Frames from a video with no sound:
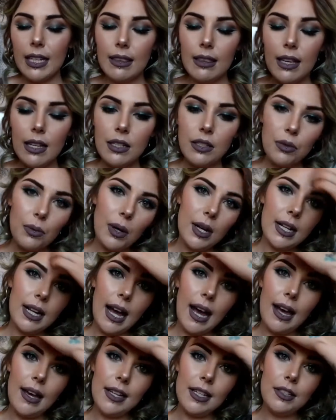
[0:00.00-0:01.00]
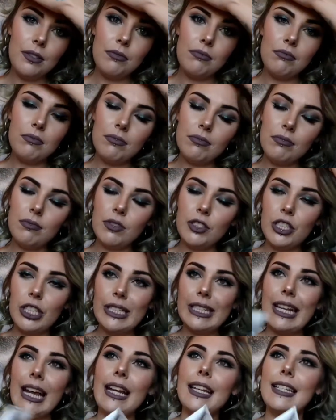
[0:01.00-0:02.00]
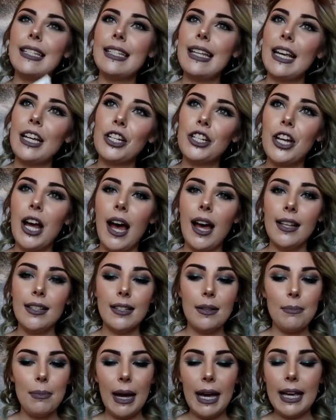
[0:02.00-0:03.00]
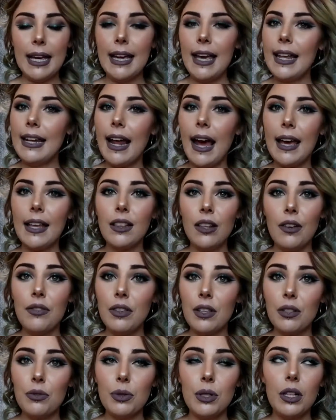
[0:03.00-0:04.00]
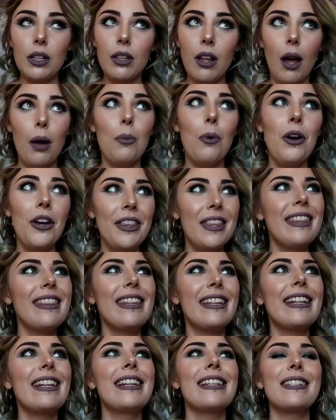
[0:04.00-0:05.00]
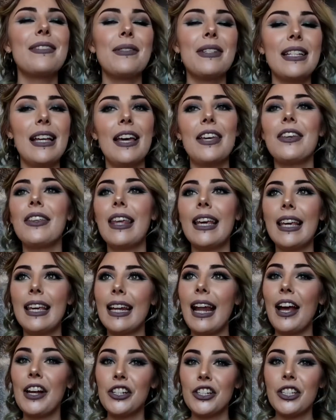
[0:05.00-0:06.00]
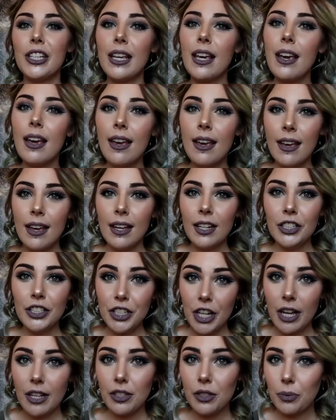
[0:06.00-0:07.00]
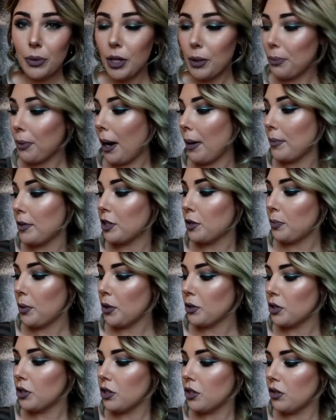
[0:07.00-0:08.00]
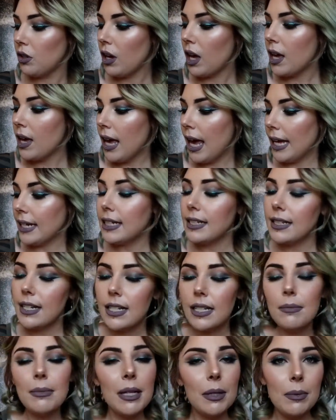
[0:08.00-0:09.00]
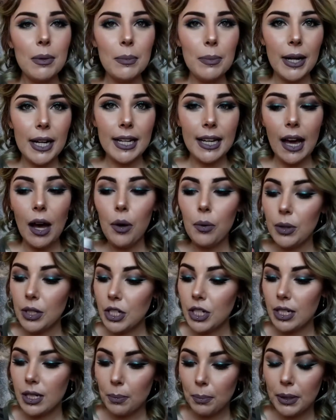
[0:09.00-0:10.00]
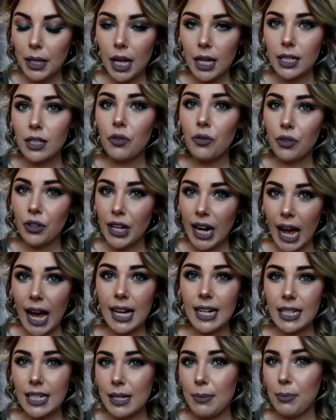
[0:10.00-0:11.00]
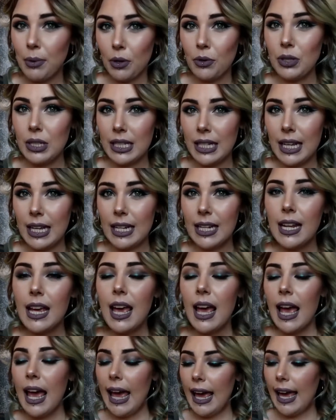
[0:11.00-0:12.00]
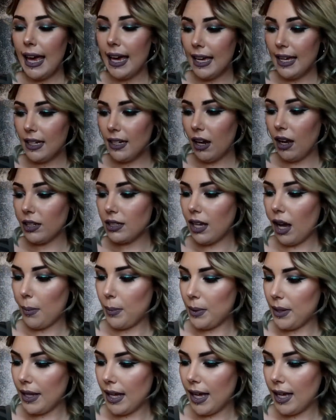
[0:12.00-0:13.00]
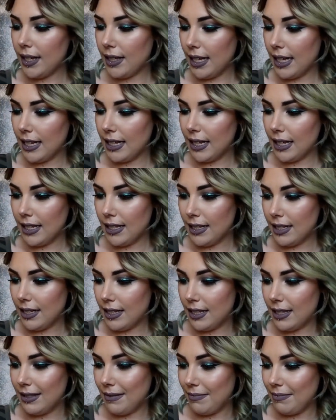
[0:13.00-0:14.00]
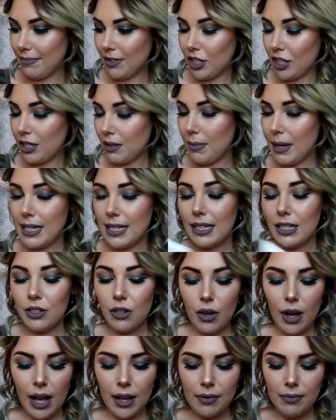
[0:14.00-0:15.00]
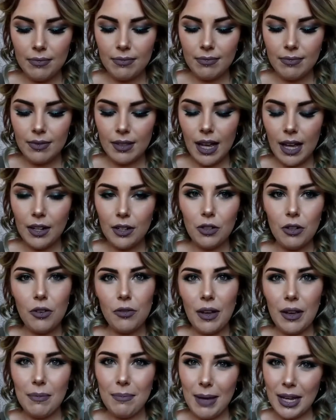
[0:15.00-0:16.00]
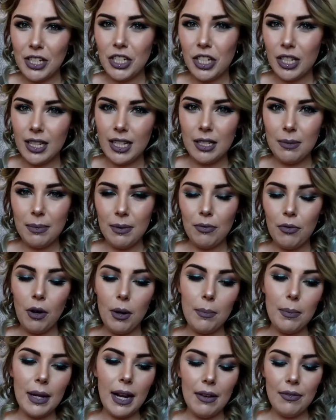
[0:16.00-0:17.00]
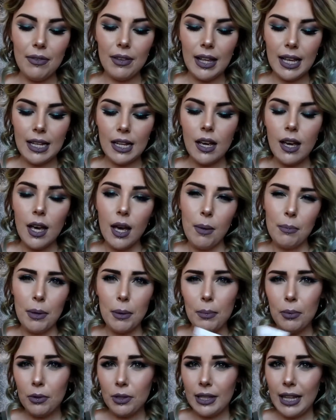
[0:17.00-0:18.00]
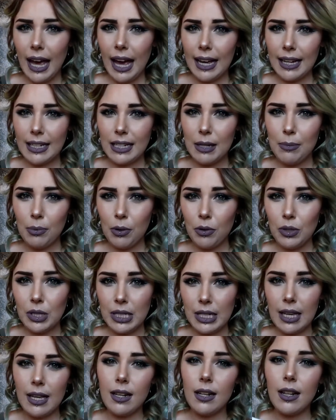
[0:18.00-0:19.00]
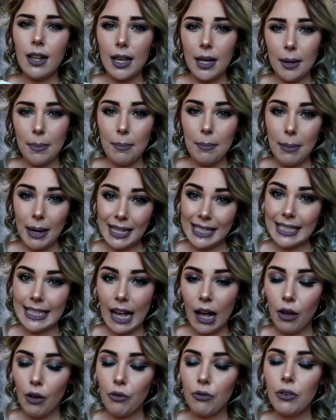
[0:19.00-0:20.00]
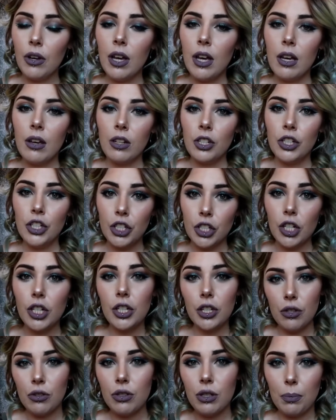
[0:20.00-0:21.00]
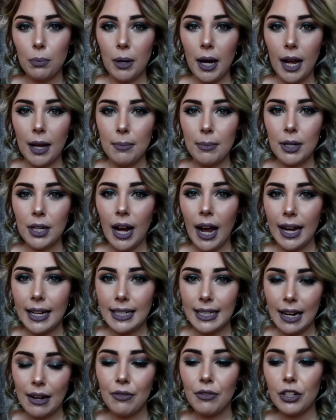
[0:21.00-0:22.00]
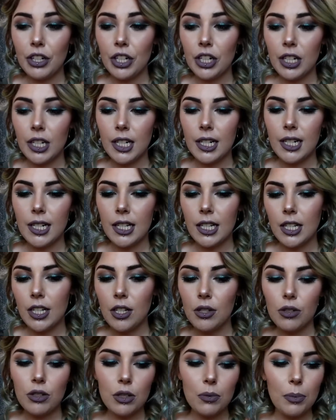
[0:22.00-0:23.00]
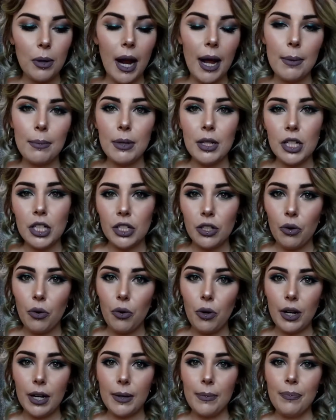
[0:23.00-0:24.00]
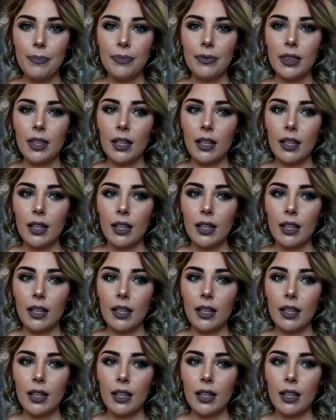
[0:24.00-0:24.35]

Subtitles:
this one I decided to take a chance and buy it, and I love this one a lot more than the NYX, let me tell you. Like, it actually does what a primer is supposed to, and it doesn't make me break out, which is a plus for acne prone skin. And on top of that, like, it's just amazing. So I don't know if I've mentioned this before, but I feel like people with acne prone skin like myself should use a primer. I never used primers or